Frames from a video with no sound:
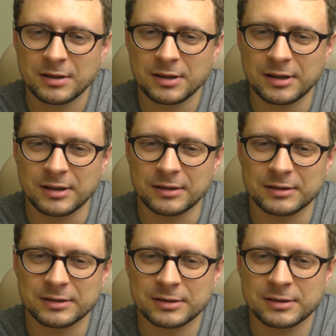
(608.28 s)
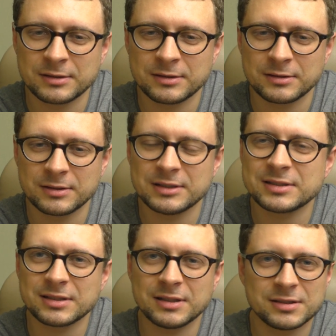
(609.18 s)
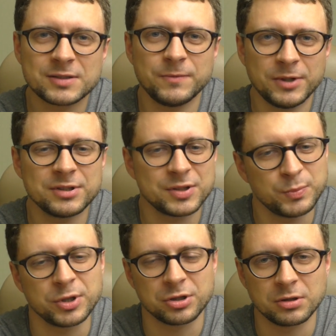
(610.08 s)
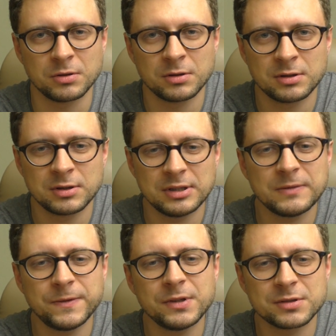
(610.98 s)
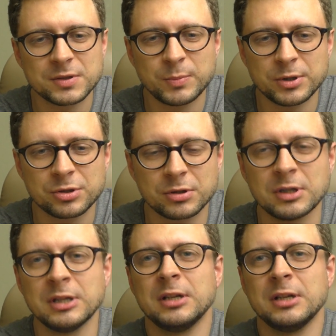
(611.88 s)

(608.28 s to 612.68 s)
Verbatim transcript: And it's, it's very special, it feels special.